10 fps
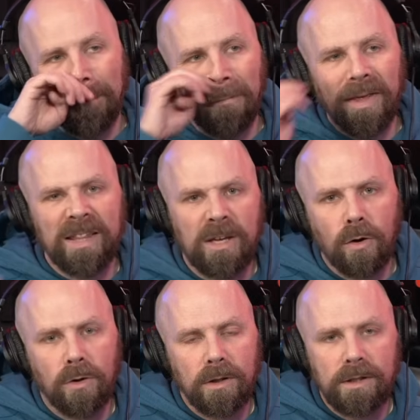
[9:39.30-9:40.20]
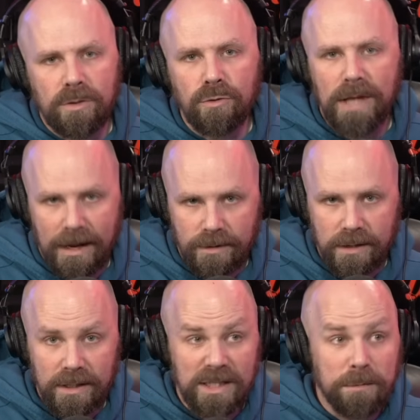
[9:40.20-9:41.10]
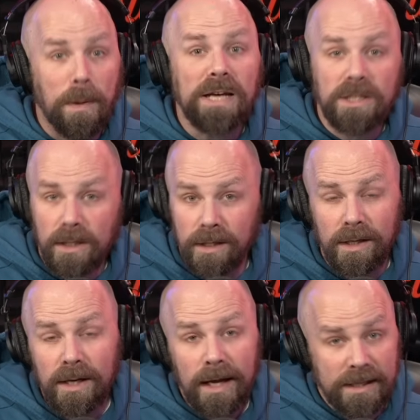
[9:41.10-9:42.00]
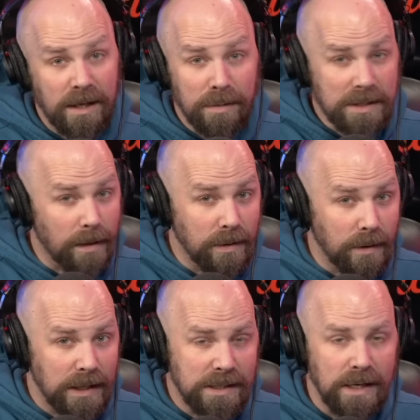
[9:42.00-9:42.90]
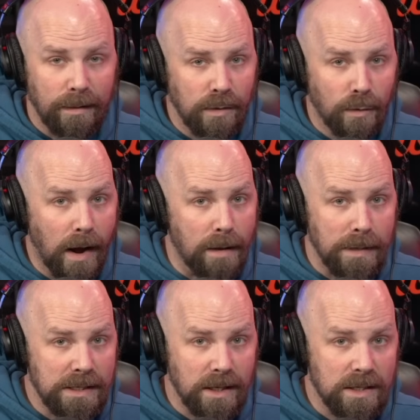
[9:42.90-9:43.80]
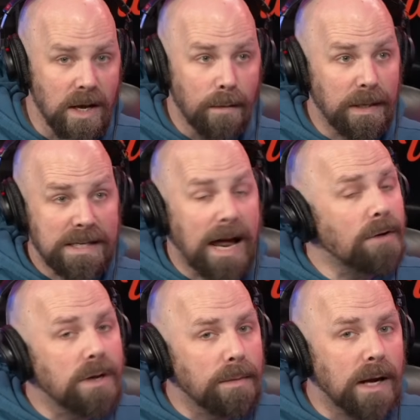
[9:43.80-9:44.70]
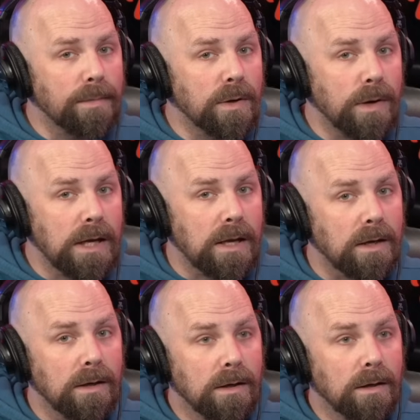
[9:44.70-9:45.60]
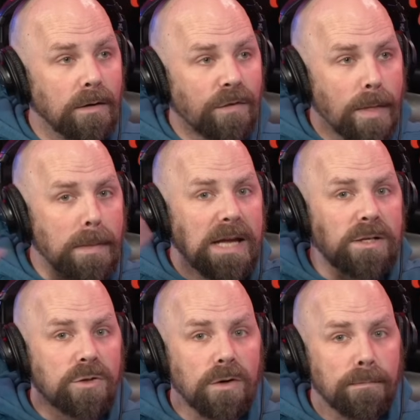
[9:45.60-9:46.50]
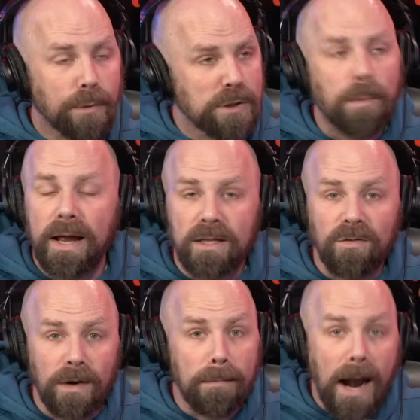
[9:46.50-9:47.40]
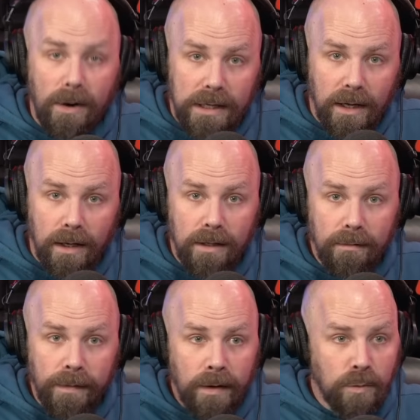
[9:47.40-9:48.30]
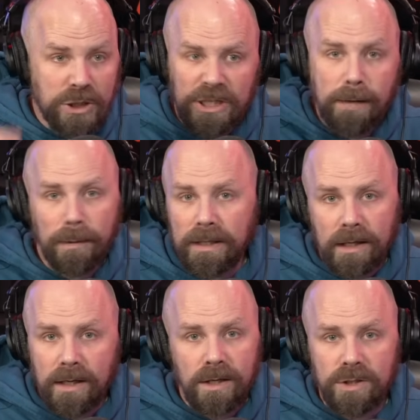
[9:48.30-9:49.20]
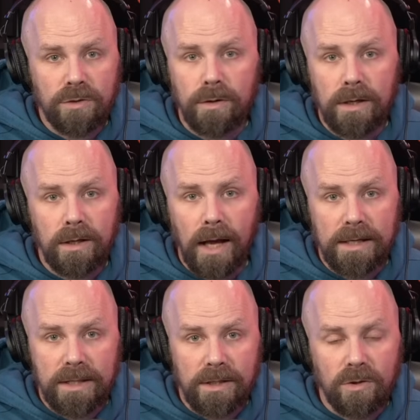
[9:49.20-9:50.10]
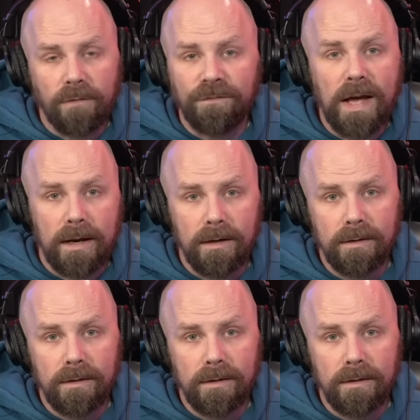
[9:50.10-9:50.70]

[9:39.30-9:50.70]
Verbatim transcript: in the early 2000s, especially as WCW and ECW were out of business. Because now WWE, from the mainstream perspective in America, was shaping the industry as they saw fit.